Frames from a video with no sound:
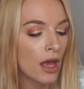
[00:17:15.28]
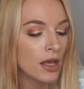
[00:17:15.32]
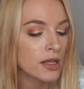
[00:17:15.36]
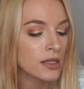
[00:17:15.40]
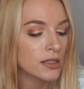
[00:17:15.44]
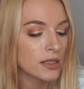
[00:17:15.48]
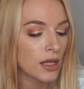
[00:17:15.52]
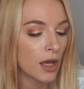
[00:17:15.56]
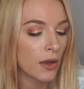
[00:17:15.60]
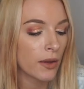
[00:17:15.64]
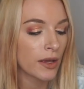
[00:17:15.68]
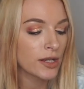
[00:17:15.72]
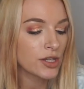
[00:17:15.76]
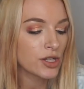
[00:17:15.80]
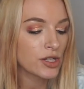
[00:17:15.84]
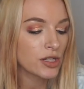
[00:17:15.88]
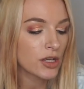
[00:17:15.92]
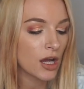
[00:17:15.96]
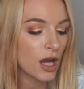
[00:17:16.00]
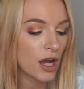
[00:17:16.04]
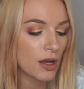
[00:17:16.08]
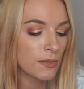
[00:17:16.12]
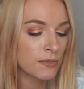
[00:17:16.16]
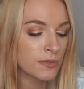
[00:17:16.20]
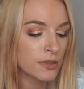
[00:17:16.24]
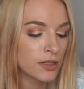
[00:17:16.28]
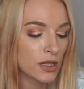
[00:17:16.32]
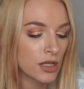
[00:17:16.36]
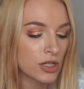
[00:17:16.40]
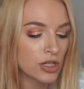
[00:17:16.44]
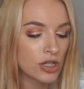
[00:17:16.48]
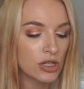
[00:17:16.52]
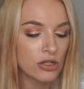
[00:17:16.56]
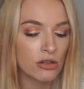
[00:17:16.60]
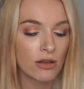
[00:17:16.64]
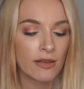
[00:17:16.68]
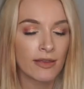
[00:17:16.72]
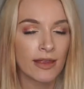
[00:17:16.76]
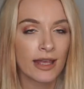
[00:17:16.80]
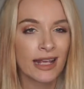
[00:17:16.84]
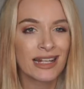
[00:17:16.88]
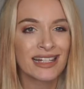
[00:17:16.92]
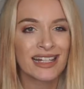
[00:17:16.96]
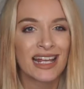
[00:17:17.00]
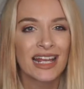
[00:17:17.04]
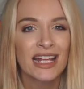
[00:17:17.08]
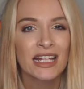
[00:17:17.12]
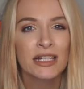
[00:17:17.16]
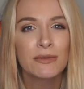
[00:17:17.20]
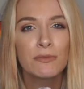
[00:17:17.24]
So it just comes just like
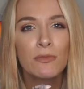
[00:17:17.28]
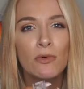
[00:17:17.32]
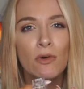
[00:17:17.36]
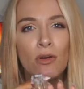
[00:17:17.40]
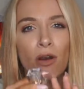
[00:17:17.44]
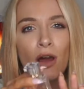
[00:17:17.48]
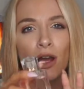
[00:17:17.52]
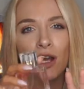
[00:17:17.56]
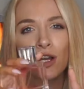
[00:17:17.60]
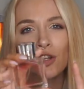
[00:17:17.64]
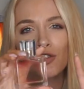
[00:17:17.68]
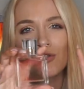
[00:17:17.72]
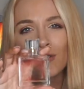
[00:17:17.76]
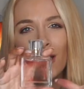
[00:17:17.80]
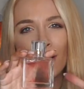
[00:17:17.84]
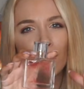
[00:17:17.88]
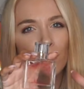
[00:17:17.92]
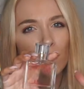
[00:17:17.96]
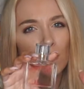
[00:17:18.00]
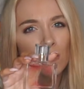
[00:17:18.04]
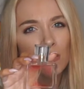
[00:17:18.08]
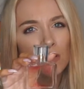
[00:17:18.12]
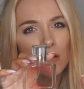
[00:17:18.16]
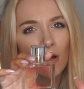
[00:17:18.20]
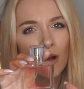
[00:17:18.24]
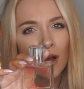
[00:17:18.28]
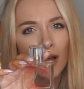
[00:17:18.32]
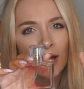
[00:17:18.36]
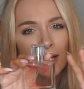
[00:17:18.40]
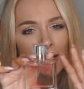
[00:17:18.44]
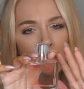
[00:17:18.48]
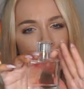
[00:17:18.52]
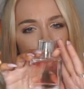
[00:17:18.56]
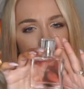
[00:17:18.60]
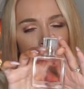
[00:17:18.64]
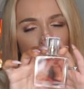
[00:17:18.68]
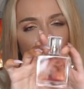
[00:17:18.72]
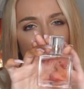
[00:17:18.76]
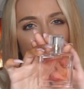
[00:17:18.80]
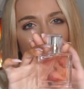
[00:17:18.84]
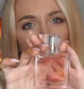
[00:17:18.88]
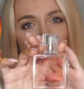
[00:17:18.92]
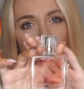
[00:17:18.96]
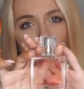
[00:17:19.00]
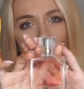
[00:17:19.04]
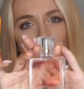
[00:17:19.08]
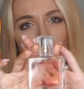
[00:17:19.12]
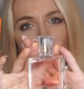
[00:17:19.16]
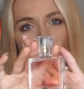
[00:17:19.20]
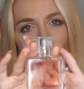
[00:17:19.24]
this. It's more like a travel size
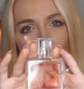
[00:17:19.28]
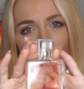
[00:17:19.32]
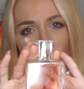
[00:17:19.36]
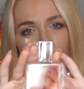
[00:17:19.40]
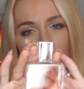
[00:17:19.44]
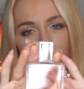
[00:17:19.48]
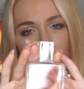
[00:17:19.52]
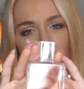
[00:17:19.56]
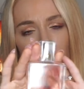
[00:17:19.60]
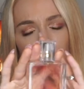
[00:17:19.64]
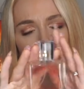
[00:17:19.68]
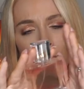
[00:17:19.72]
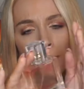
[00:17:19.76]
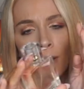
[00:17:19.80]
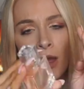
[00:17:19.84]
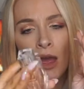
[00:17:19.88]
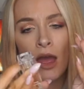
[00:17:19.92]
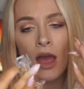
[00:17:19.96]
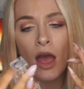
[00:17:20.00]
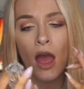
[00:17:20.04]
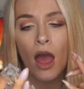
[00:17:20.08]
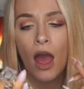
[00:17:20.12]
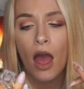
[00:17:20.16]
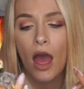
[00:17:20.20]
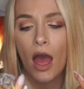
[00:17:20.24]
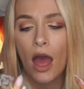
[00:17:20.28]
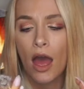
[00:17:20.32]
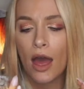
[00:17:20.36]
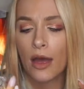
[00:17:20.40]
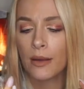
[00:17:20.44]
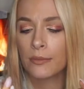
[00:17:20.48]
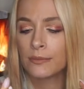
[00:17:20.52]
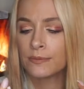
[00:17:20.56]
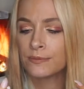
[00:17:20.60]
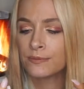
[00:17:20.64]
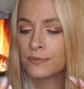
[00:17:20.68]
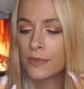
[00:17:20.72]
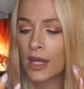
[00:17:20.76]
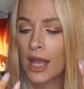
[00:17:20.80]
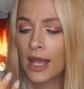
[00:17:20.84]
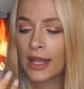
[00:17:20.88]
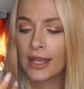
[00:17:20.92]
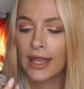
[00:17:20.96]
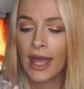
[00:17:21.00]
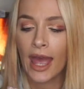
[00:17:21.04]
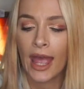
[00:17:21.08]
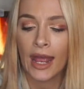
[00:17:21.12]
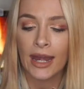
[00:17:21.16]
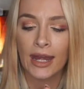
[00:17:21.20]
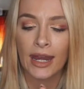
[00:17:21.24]
perfume.
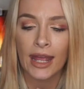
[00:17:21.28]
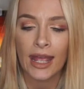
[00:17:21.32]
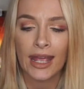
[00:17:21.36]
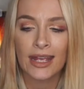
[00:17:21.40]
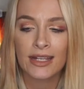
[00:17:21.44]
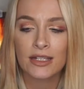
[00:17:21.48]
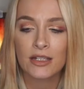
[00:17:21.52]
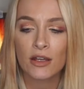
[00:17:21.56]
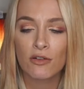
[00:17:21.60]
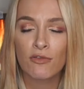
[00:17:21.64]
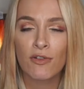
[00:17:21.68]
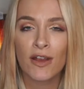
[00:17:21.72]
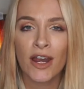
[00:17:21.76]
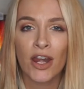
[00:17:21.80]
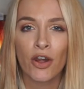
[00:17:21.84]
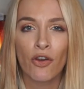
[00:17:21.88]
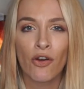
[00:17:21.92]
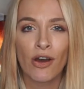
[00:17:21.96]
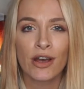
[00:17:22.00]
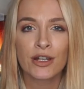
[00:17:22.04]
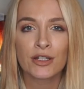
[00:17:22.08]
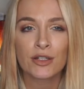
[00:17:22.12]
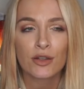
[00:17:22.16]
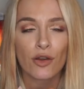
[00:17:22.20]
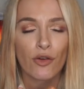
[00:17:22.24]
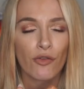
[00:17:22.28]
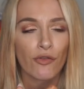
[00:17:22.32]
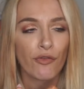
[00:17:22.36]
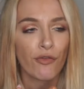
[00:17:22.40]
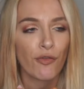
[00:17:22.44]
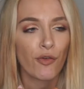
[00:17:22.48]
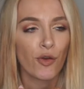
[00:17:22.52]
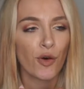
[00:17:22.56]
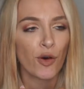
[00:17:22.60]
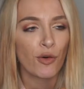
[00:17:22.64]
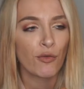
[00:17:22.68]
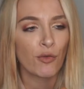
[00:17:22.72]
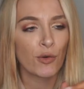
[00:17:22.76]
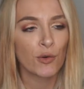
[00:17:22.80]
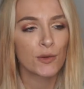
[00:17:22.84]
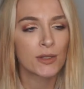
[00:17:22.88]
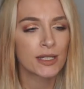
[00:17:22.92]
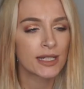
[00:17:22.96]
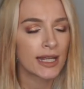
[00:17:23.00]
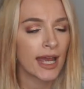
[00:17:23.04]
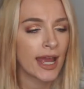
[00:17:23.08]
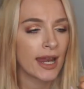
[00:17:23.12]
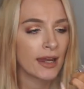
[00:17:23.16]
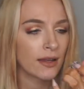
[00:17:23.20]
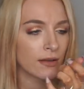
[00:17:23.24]
Again, it's a really nice floral
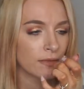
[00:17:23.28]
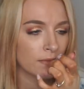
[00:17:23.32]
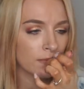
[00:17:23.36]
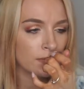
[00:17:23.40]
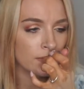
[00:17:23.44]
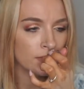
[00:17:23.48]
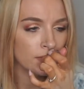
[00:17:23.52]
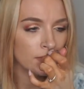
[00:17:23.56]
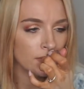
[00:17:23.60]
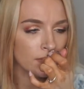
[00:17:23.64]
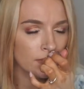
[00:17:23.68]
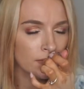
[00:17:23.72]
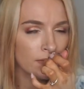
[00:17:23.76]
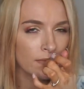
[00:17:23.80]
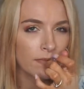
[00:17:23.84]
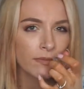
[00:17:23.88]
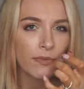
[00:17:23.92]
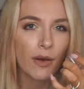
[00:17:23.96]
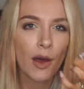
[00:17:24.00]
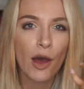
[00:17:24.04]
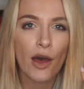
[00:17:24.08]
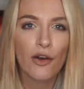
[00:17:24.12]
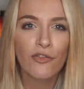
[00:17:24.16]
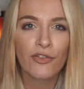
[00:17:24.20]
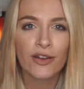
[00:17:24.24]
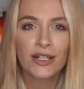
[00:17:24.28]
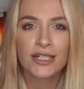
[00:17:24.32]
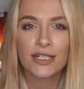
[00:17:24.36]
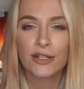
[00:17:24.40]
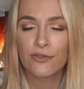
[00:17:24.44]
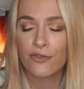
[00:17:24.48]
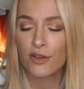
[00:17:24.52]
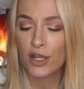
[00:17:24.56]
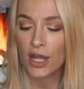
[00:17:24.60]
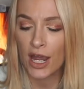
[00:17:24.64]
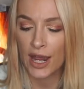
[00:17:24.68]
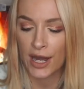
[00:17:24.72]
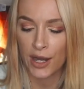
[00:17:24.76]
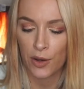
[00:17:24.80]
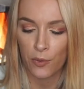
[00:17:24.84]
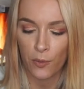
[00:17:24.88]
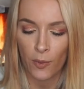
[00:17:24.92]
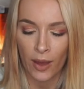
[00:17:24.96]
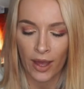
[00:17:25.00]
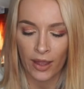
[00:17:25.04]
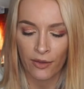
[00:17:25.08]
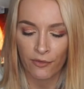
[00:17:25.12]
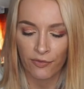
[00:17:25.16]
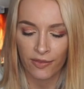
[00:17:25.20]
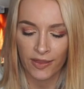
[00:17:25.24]
scent, perfect if you're going
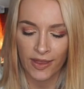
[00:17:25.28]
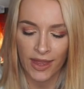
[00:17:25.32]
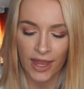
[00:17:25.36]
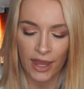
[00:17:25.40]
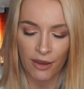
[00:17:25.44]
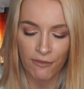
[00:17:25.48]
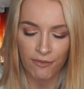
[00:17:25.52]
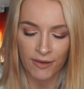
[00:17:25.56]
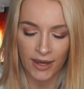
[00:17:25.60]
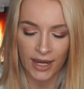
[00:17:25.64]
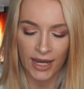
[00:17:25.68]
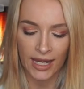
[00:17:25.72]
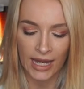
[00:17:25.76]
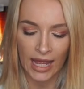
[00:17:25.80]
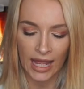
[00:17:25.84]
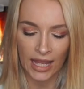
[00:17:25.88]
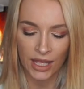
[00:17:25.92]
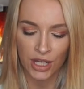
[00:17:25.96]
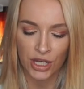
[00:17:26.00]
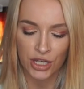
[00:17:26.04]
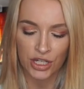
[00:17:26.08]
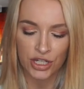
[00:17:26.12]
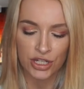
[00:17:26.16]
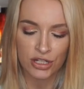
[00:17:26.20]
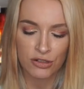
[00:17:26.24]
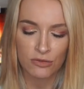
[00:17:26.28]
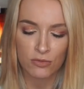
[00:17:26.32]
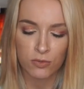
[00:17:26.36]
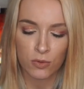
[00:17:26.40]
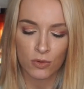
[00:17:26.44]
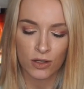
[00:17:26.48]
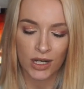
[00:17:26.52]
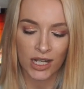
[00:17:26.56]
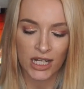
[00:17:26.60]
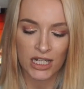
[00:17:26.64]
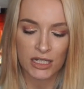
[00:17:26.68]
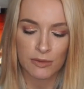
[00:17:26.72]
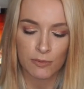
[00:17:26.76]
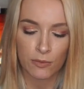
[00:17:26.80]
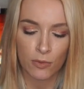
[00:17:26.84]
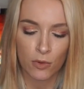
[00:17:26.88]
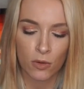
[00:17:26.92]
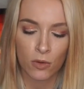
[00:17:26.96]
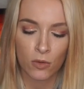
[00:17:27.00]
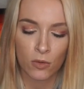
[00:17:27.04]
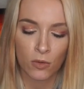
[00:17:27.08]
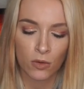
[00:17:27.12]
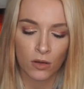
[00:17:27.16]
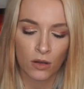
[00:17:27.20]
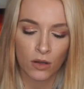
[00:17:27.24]
away for the evening and you just want a
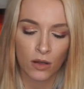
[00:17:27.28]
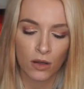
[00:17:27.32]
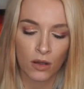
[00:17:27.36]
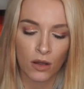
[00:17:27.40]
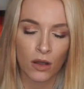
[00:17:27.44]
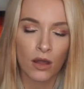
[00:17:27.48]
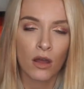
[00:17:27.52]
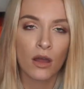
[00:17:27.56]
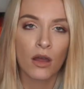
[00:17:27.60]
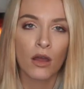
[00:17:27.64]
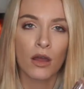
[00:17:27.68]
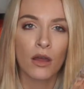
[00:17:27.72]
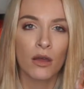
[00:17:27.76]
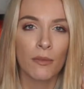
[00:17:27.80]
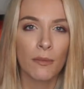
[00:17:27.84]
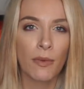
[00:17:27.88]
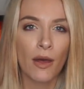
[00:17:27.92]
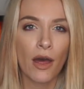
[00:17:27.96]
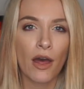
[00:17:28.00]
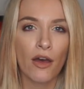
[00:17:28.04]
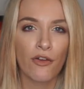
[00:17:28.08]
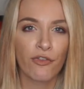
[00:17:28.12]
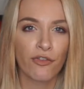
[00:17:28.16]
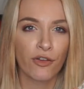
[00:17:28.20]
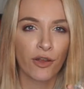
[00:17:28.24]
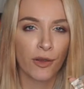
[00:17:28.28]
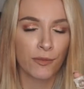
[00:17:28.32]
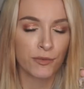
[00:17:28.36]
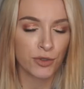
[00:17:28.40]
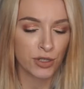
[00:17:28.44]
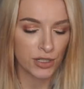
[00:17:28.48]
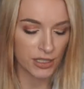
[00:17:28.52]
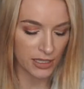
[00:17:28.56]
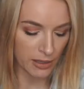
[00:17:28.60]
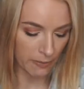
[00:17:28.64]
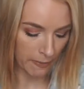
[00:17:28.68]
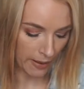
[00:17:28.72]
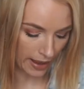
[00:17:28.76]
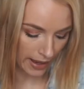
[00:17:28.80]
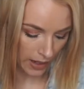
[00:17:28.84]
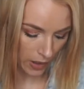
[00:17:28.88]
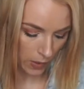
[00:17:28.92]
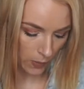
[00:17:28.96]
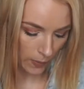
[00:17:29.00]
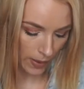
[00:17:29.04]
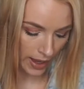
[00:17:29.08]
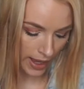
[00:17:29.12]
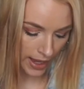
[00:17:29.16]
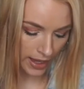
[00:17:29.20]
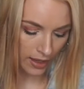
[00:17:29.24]
small perfume just to pack
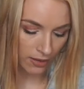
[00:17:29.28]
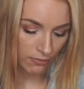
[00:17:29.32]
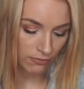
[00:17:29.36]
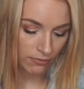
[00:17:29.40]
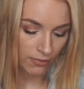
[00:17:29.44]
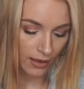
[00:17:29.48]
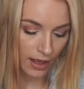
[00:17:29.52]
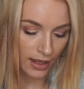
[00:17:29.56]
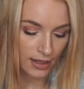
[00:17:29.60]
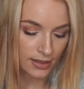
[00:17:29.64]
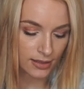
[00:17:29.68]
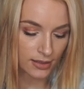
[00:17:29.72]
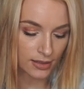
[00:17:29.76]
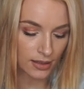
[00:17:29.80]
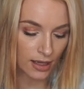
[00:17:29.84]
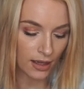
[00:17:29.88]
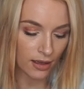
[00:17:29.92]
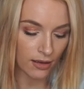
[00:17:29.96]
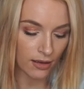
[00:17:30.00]
away. That